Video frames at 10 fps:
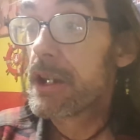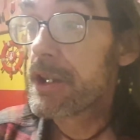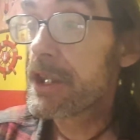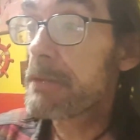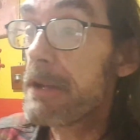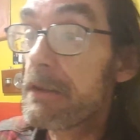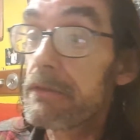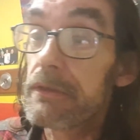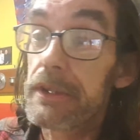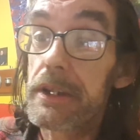And there's
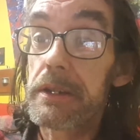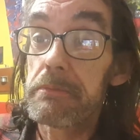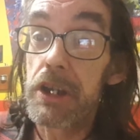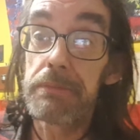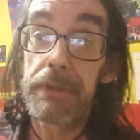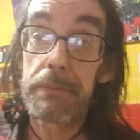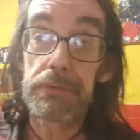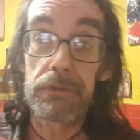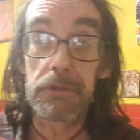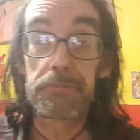about, most
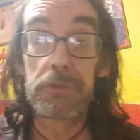people have